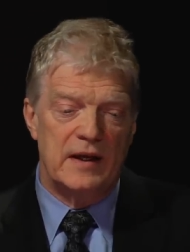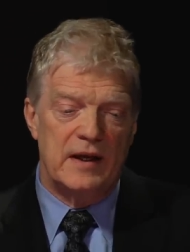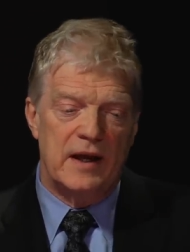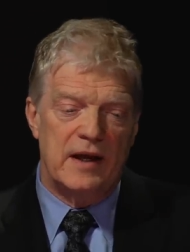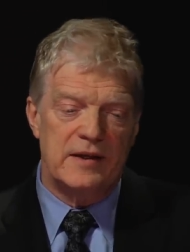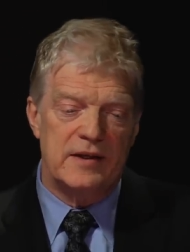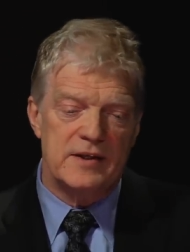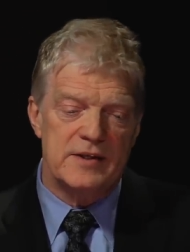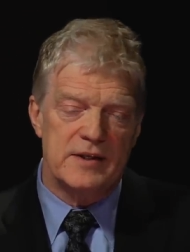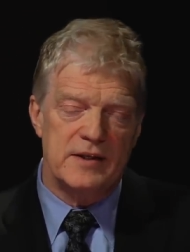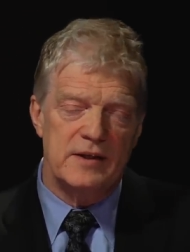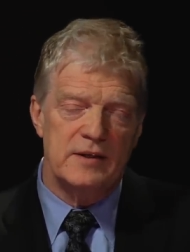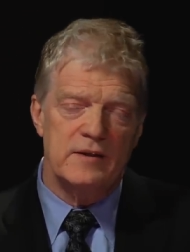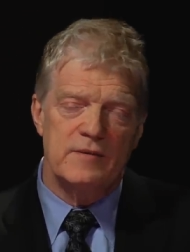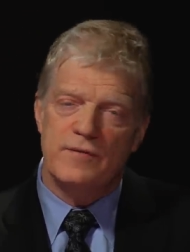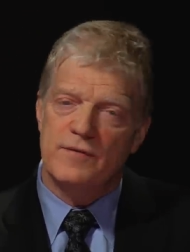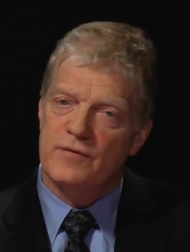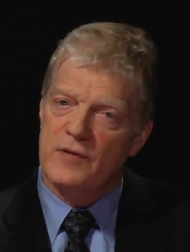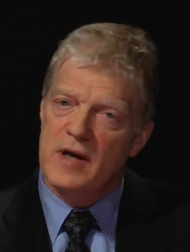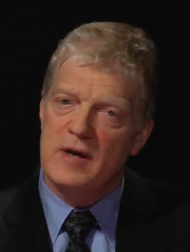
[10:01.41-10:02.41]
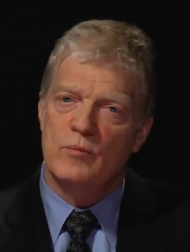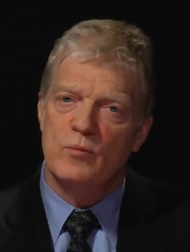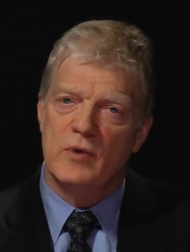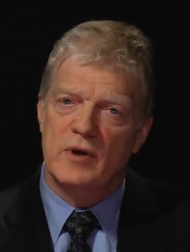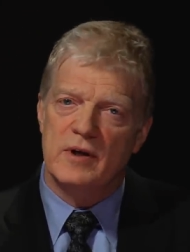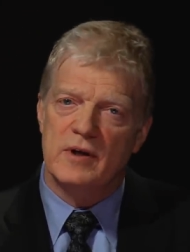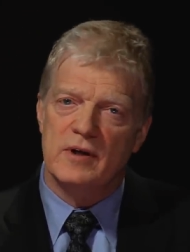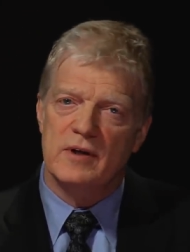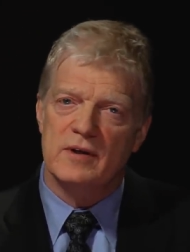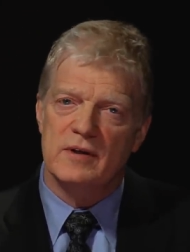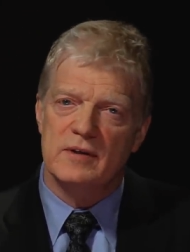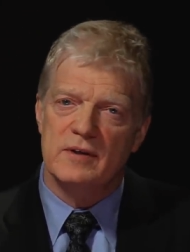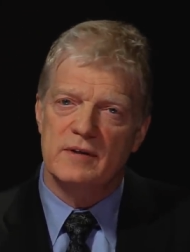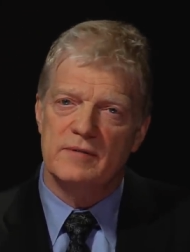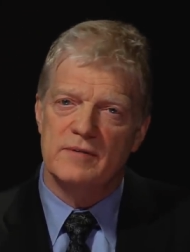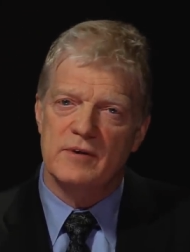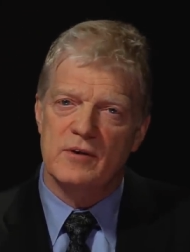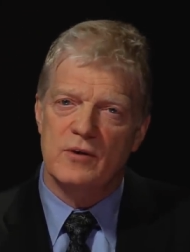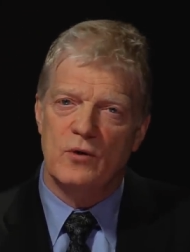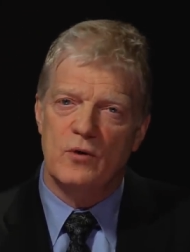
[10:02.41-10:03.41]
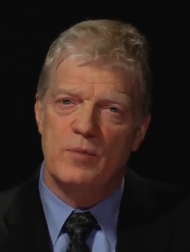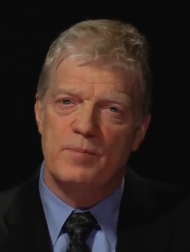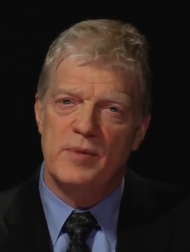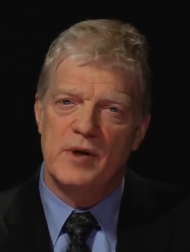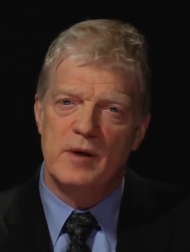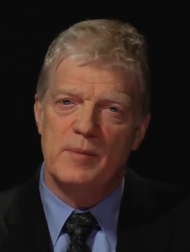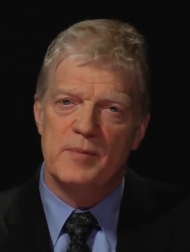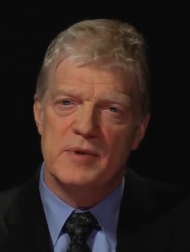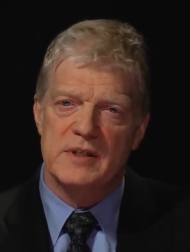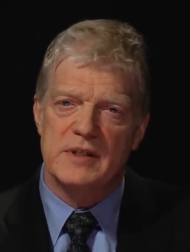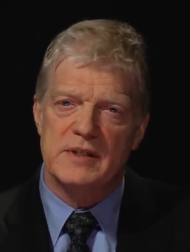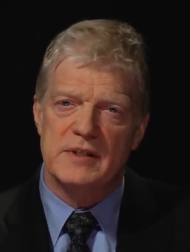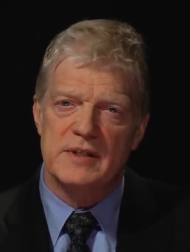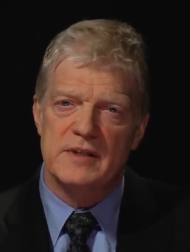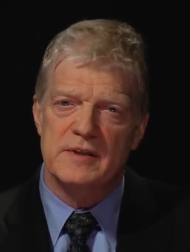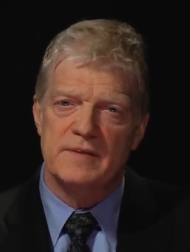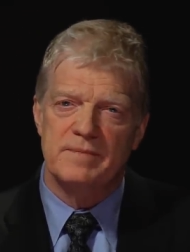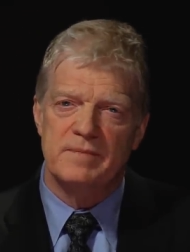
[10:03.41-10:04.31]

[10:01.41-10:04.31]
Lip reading: And it's in the framework of the core purposes